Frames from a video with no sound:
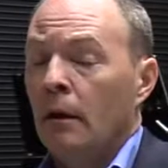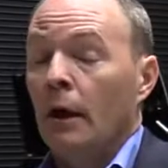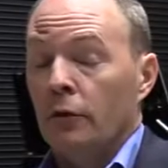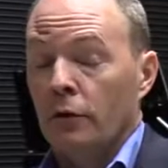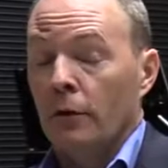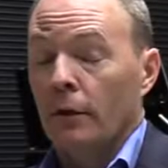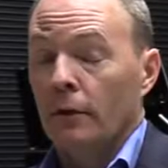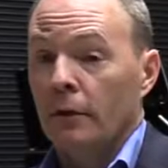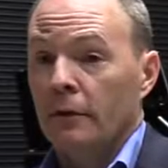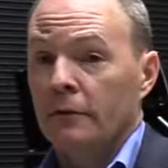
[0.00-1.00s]
Yeah, so
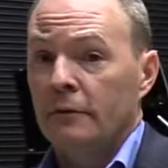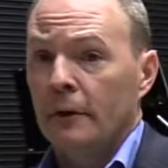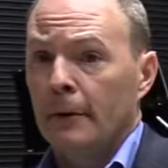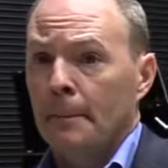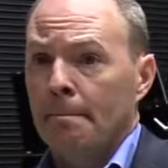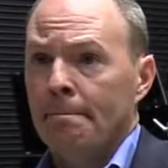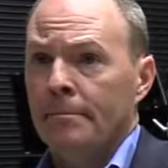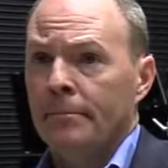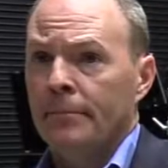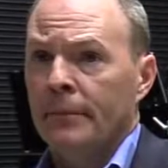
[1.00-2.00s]
there is
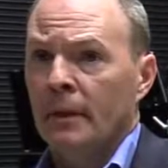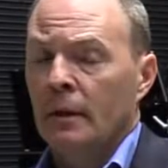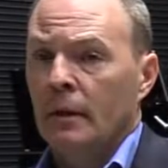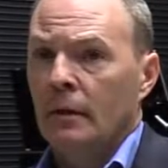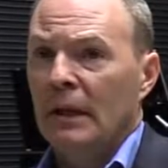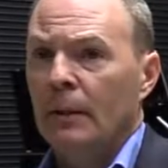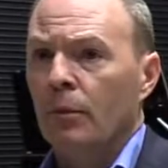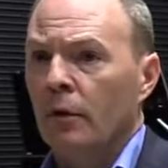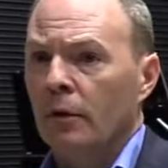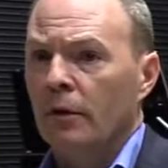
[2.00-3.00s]

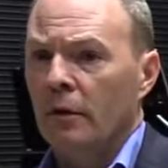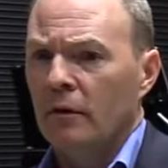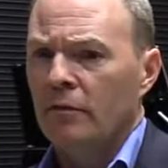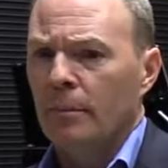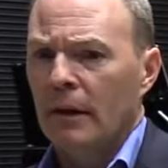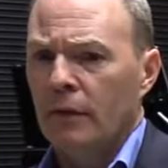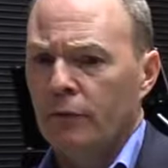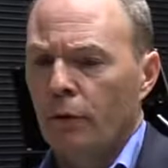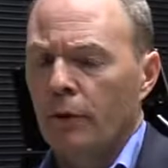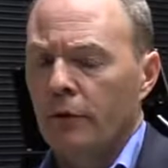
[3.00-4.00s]
neighborhood of about
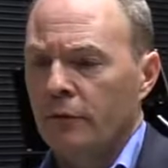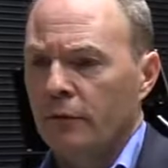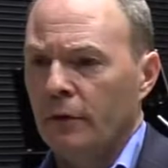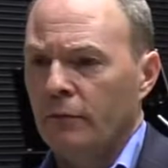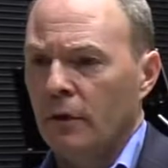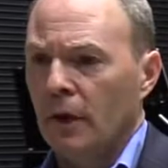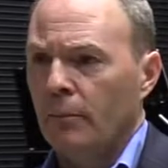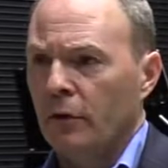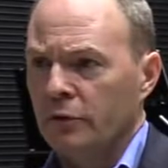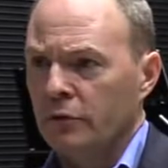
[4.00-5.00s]
450
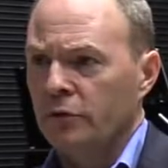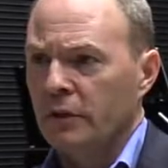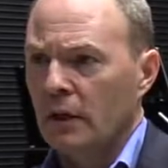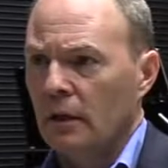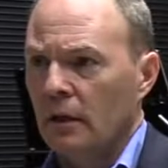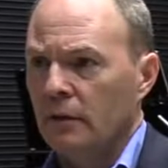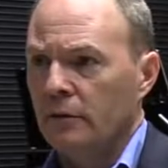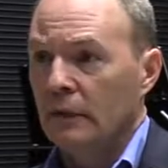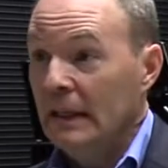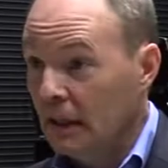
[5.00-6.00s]
operational satellites
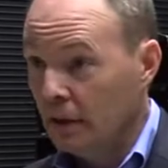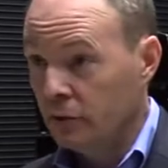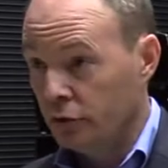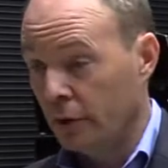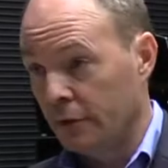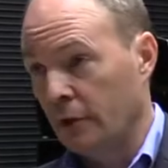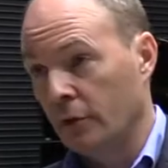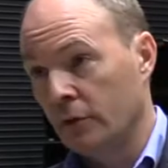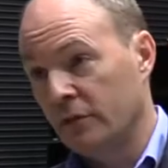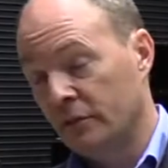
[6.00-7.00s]
in just
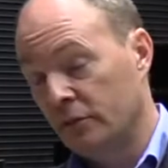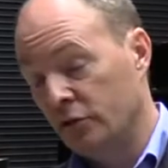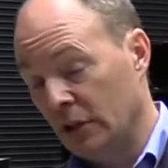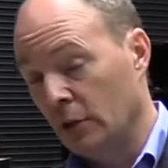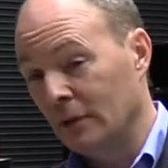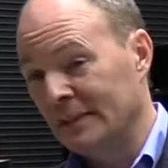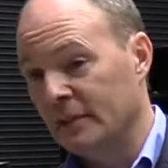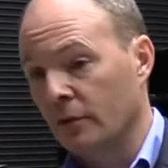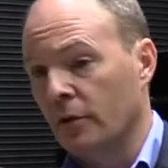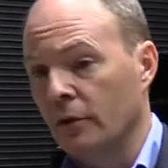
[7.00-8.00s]

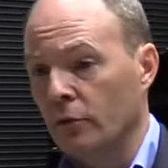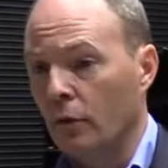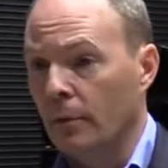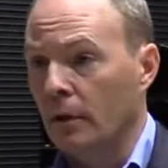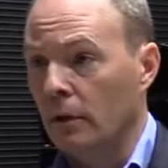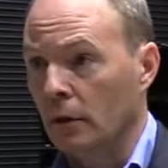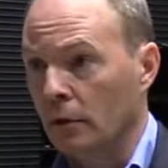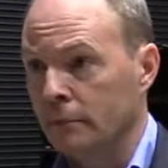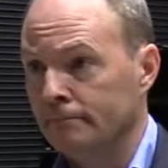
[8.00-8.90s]
geosynchronous orbit alone.